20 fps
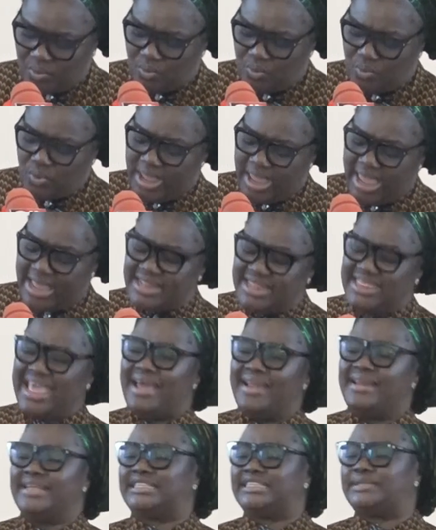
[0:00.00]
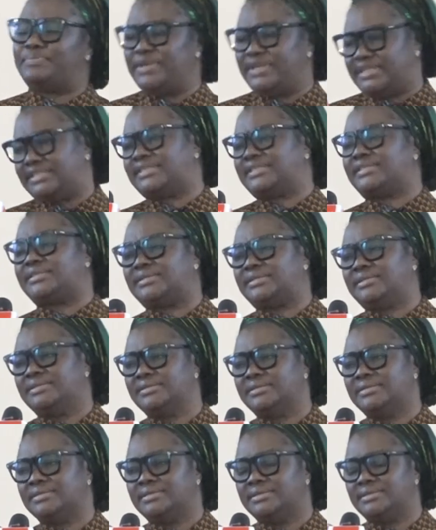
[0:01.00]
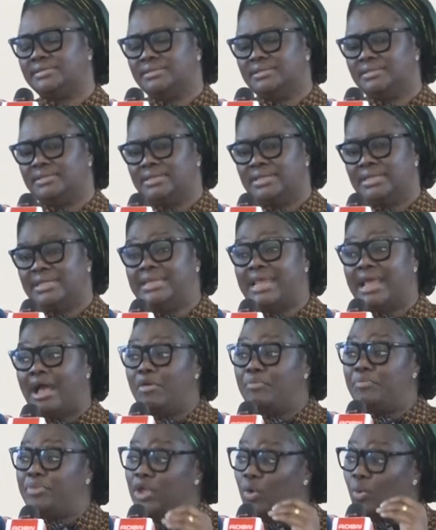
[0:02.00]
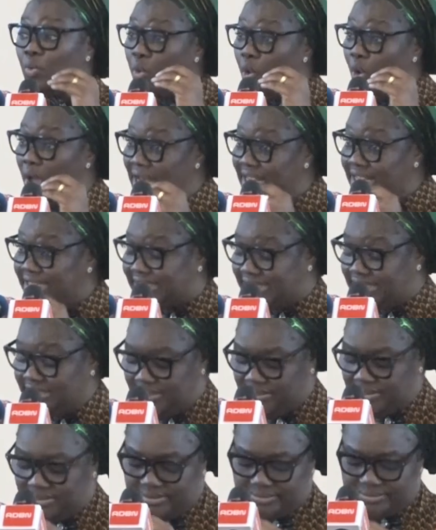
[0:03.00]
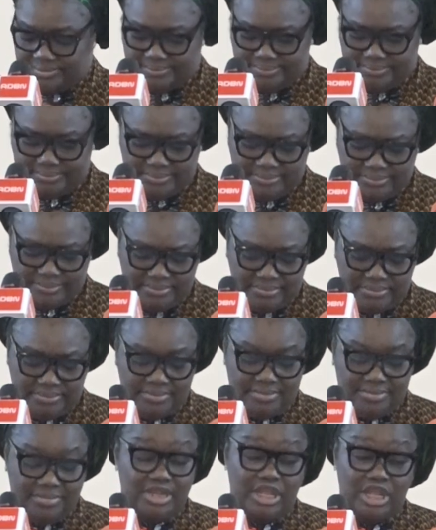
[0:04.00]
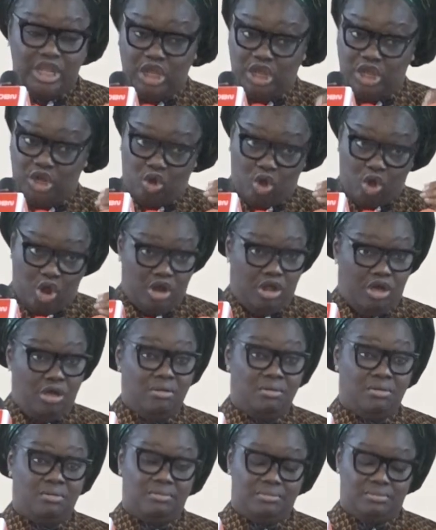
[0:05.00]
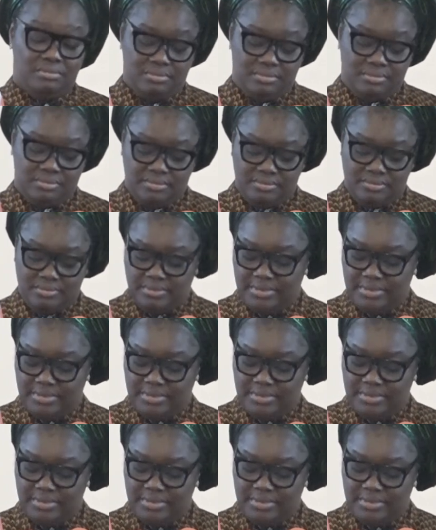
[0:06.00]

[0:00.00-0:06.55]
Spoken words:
of the Senate, Senator Goswell Akpabio, represented by his wife, Mrs. Unoma Akpabio,